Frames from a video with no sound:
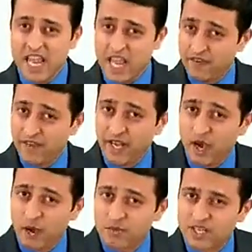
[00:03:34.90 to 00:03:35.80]
Every
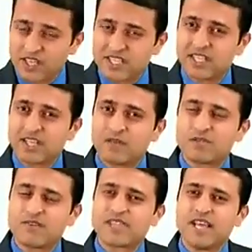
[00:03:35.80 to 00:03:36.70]
option is in
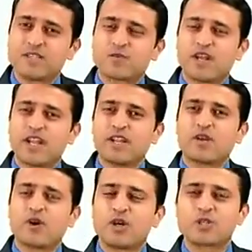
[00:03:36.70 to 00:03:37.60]
terms of sine square
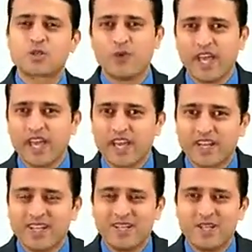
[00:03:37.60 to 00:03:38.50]
and cos
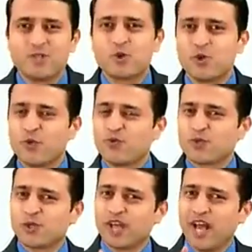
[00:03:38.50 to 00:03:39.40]
square. So you
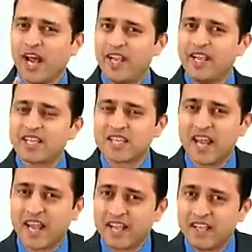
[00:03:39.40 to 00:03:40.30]
should
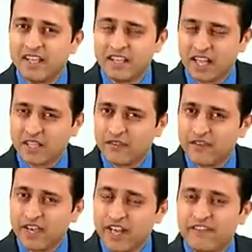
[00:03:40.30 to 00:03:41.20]
understand that the
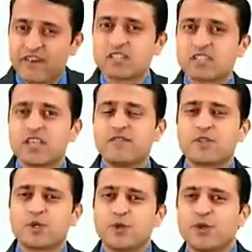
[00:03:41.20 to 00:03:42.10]
very first thing we
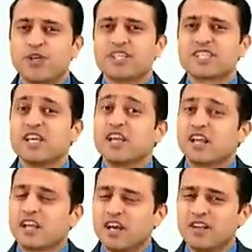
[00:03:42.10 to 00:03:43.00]
should do is
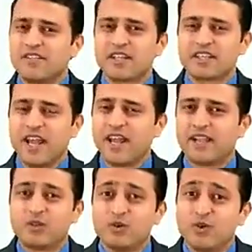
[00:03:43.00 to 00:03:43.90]
convert
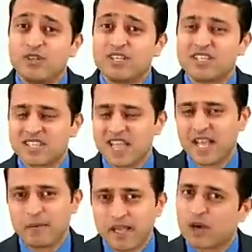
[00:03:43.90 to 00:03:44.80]
tan to
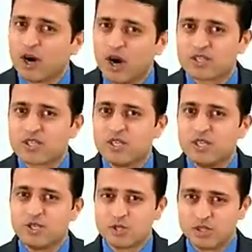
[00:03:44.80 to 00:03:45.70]
sine by cos.
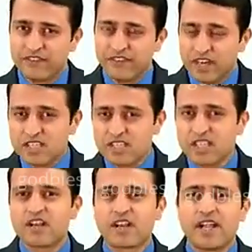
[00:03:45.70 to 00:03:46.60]
So the first
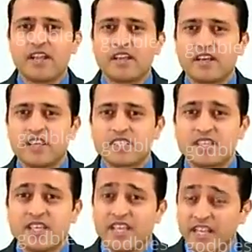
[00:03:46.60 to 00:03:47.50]
thing we'll write here
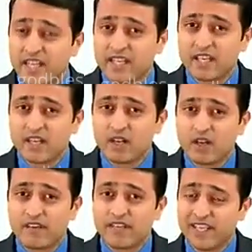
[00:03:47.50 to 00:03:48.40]
is integral
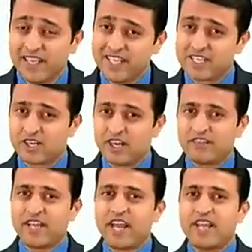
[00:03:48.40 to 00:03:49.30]
of, instead
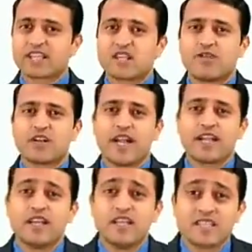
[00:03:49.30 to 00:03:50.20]
of tan x now we'll
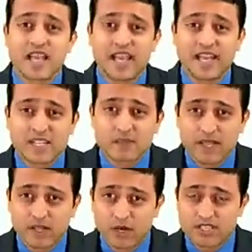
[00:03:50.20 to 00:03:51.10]
write sine x
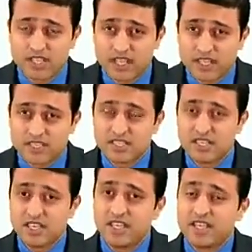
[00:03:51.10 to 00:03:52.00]
by cos x.
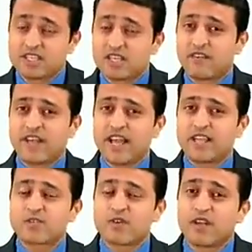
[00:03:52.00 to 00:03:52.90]
Instead of
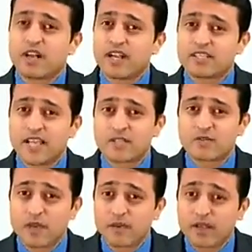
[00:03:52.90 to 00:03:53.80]
tan square we'll write sine
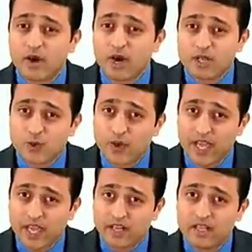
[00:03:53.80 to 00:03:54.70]
square by cos
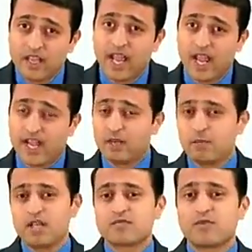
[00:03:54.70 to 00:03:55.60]
square
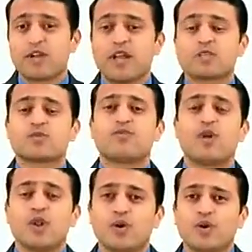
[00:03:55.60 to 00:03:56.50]
and plus 4 has to
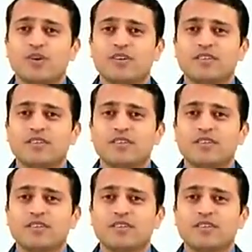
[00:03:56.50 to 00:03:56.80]
follow.